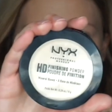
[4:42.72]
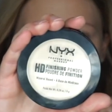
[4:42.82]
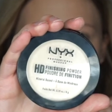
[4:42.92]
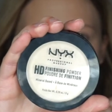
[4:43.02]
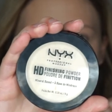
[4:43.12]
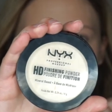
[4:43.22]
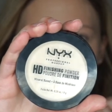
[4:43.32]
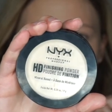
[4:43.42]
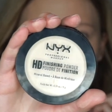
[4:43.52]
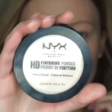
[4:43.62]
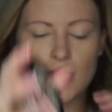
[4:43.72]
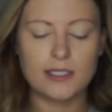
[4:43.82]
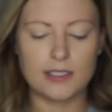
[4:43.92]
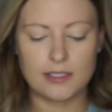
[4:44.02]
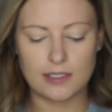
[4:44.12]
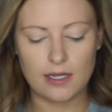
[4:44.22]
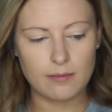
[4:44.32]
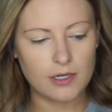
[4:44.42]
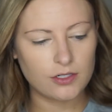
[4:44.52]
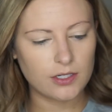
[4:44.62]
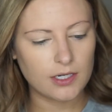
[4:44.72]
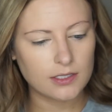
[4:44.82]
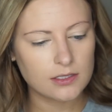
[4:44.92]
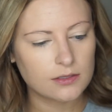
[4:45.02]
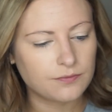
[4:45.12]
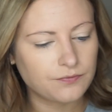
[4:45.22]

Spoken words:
powder and I'm going to use that to set my under eyes.